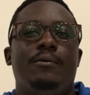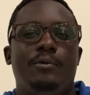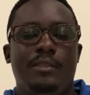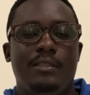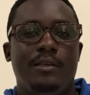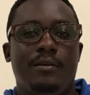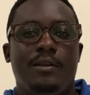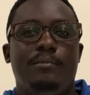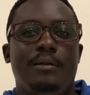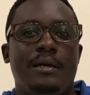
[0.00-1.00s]
within the
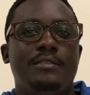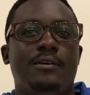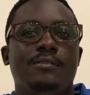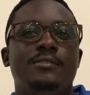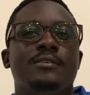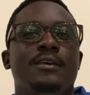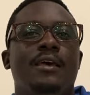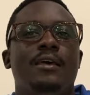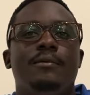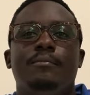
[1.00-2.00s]
red blood cells,
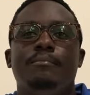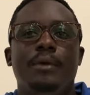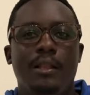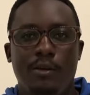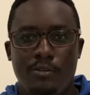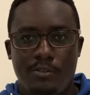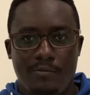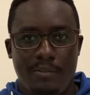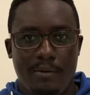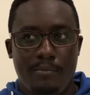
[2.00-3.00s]
millions
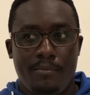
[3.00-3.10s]
of them.